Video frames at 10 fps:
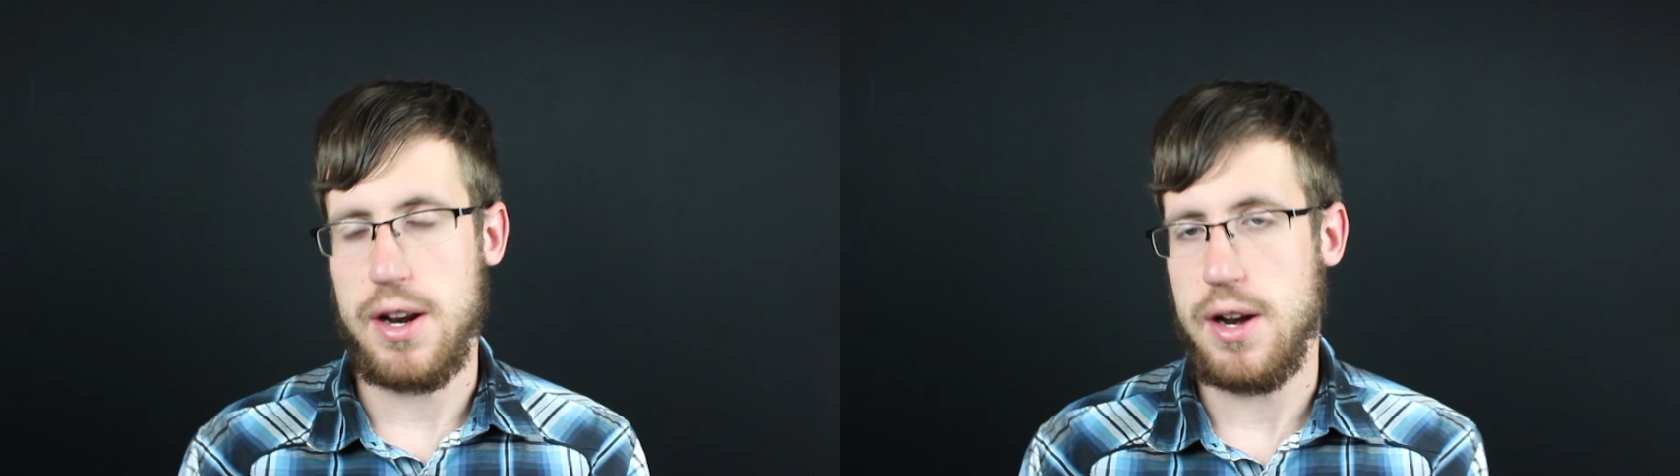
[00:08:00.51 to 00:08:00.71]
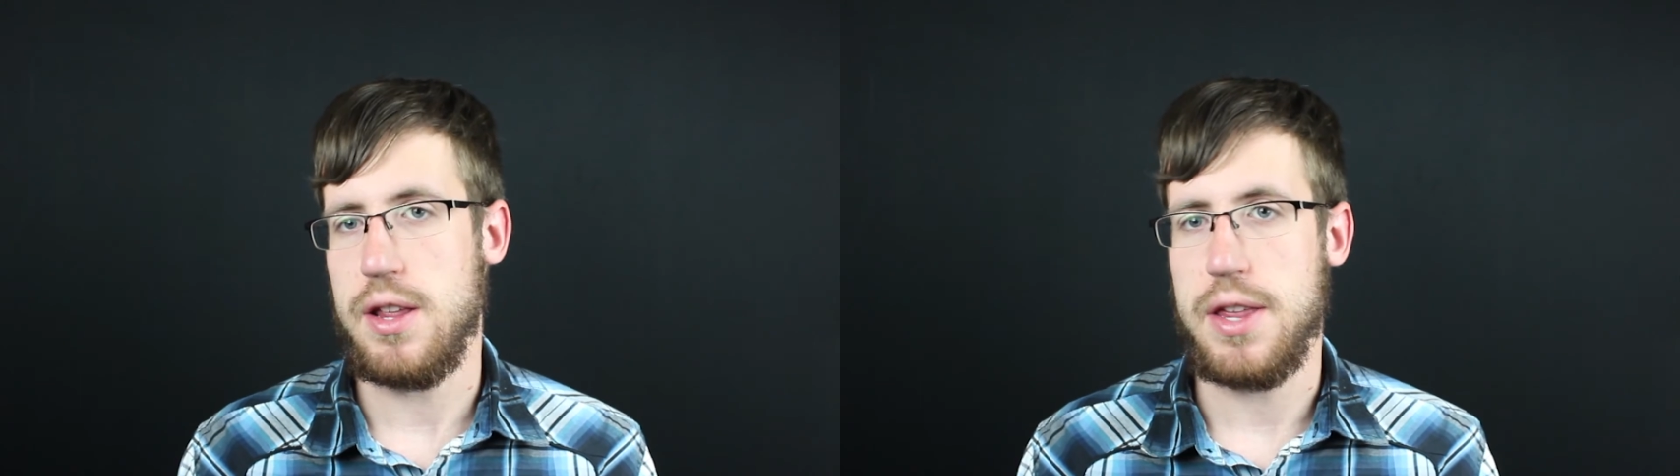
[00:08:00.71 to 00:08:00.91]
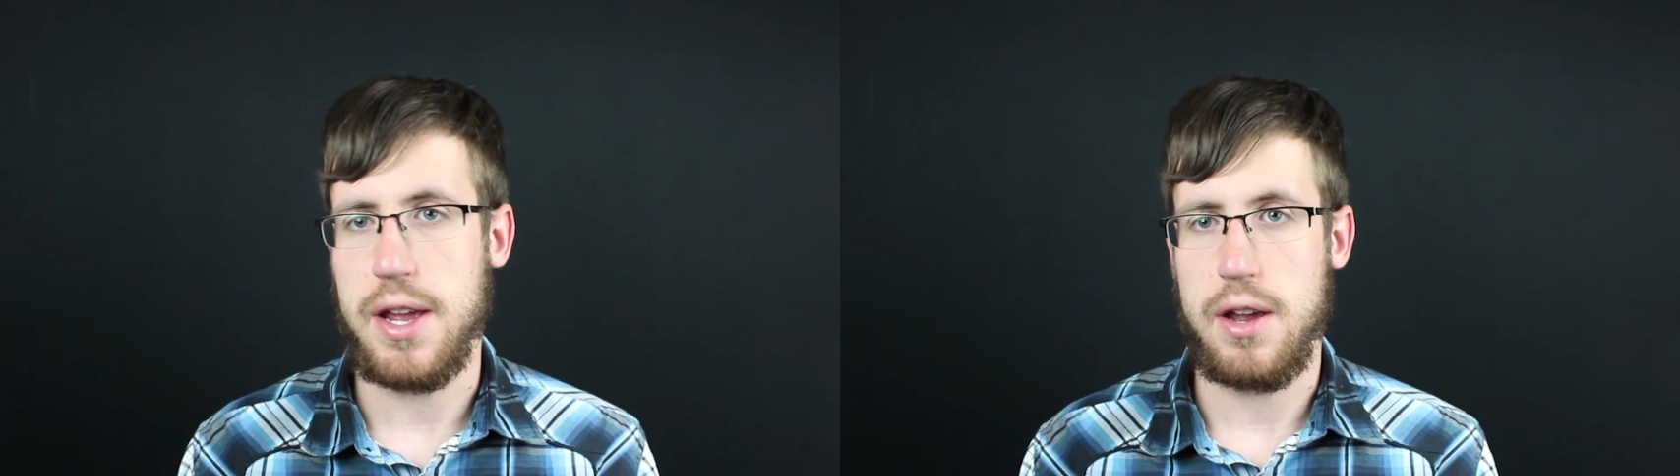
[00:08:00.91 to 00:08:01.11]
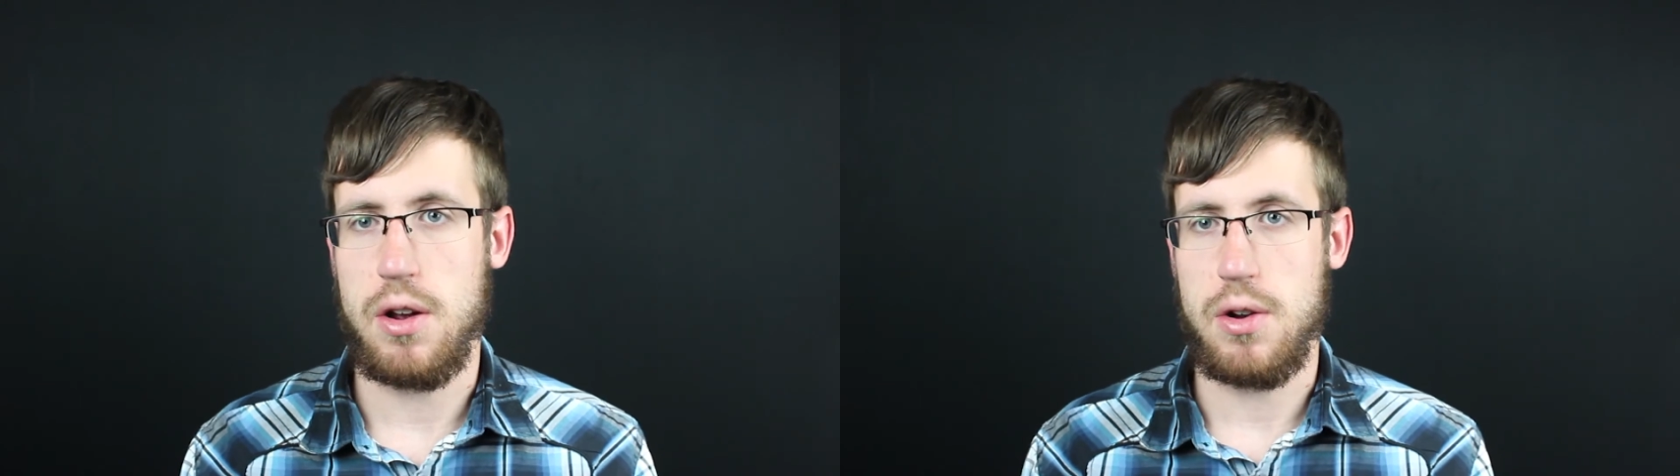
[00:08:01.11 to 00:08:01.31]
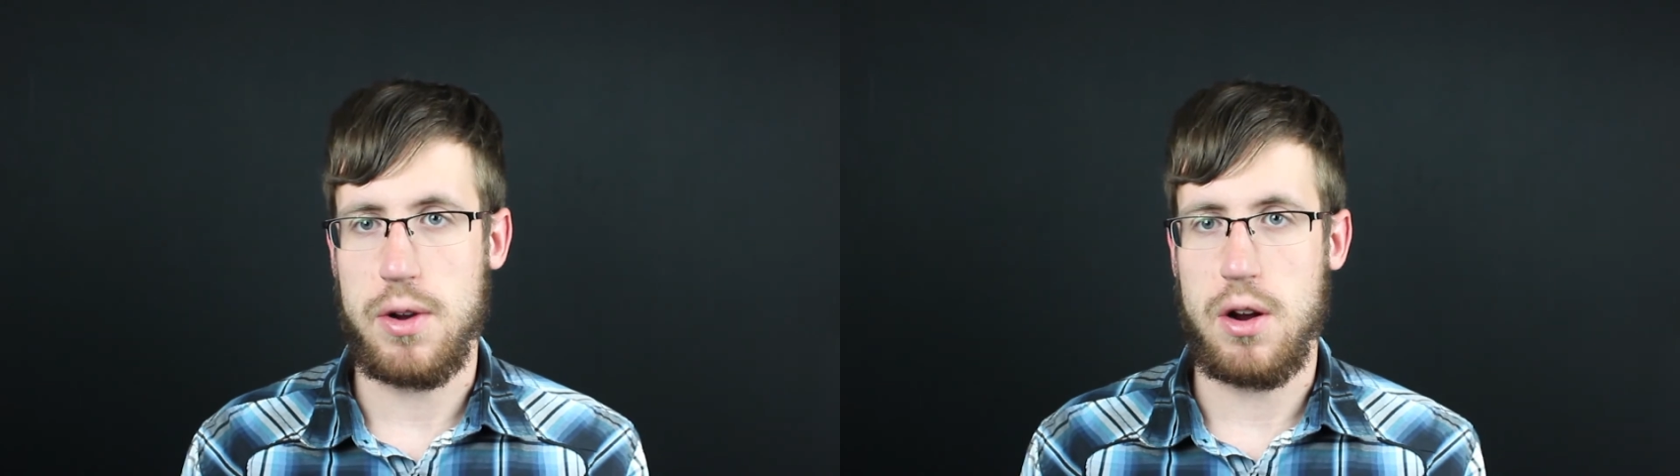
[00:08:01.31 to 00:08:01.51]
on anything,
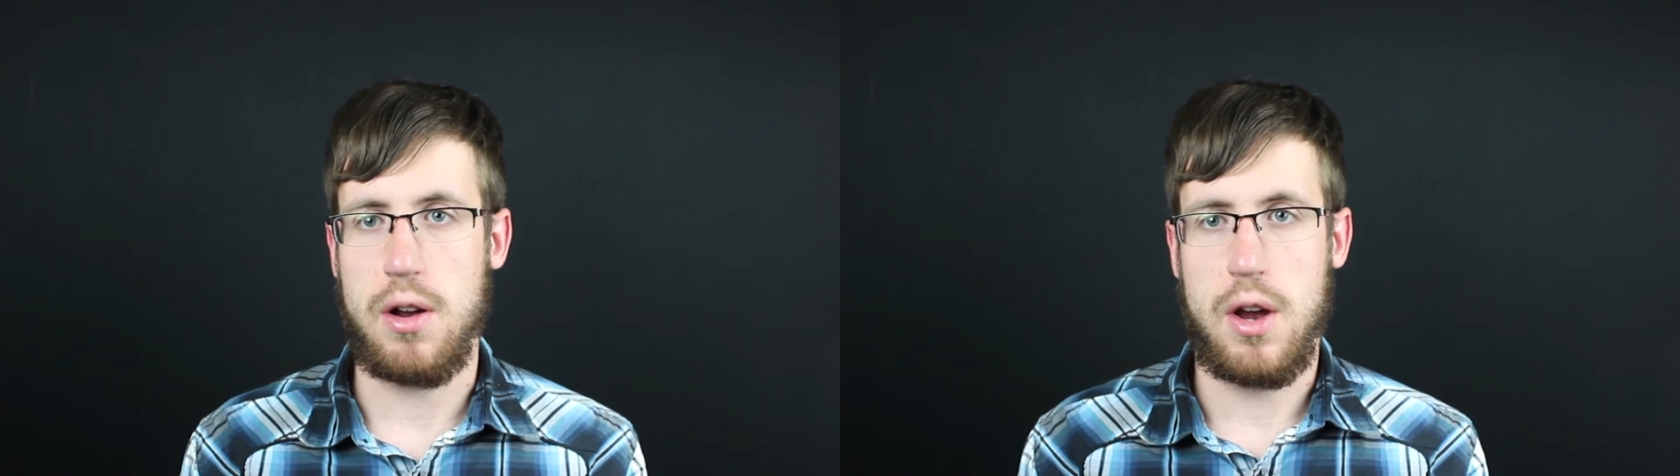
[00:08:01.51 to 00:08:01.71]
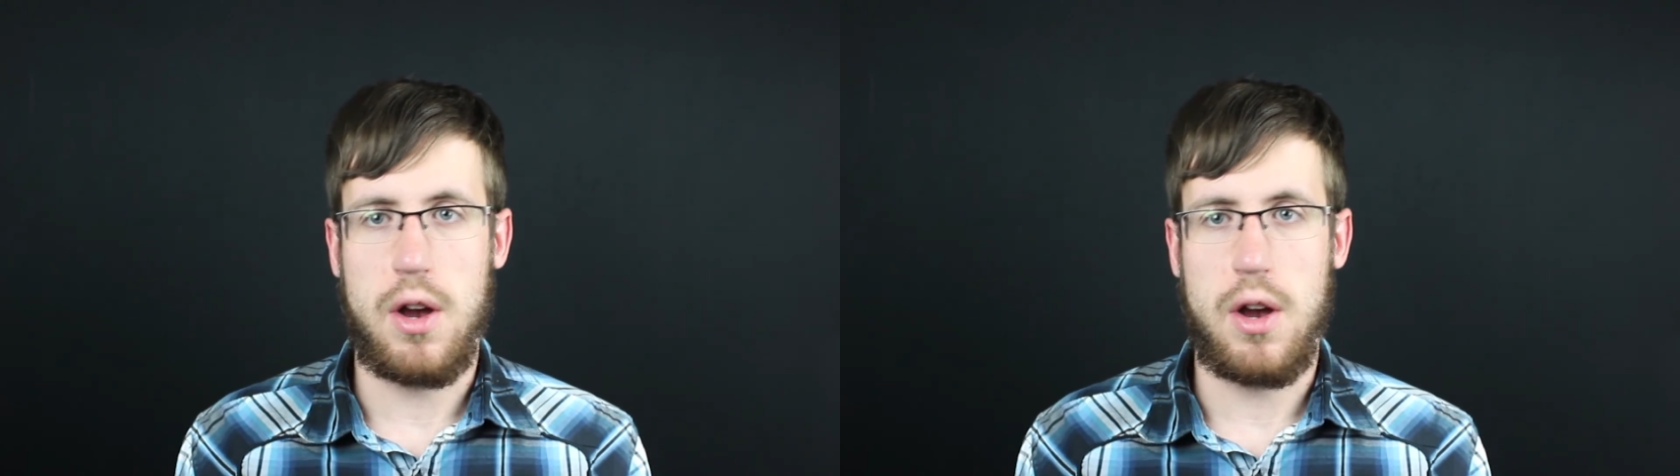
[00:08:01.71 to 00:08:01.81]
your